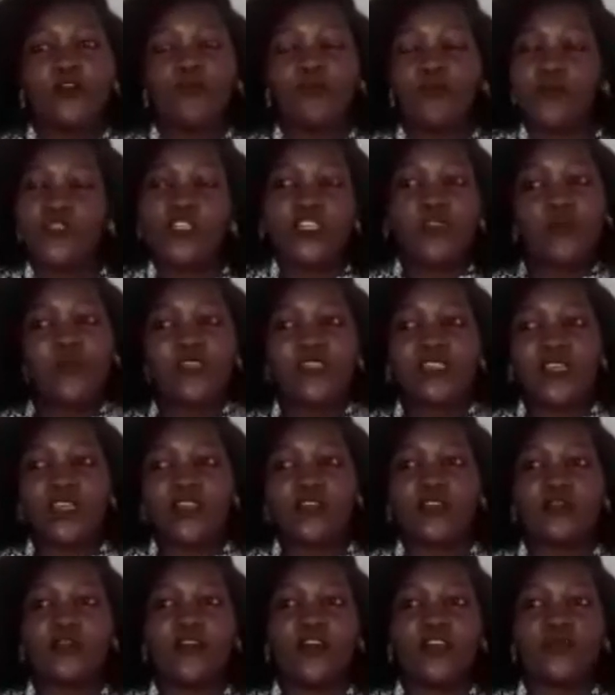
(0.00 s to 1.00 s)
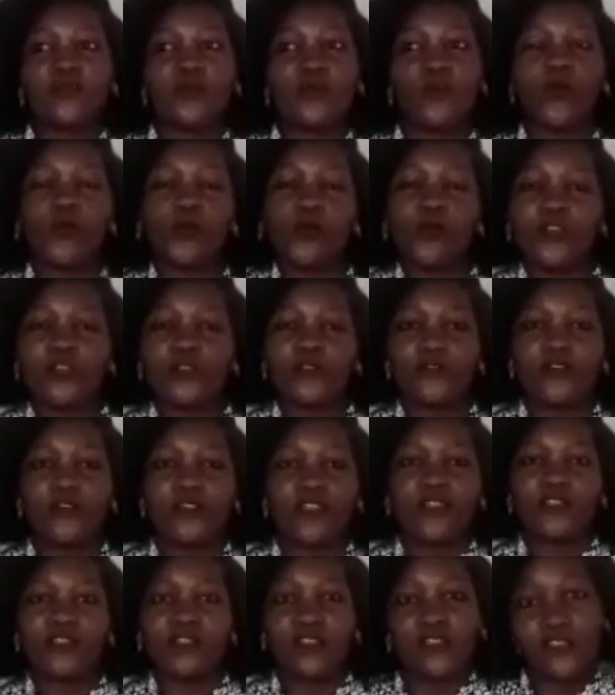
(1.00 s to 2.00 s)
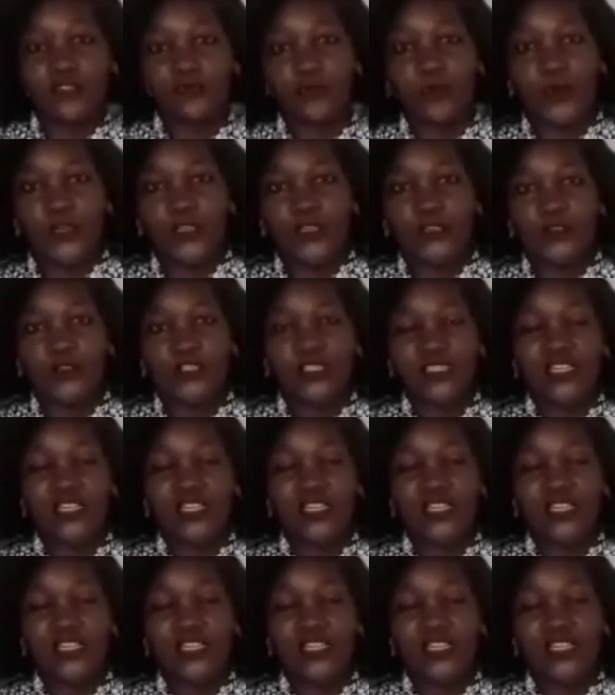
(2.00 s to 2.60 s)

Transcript: deep inside of us, we already know that this person is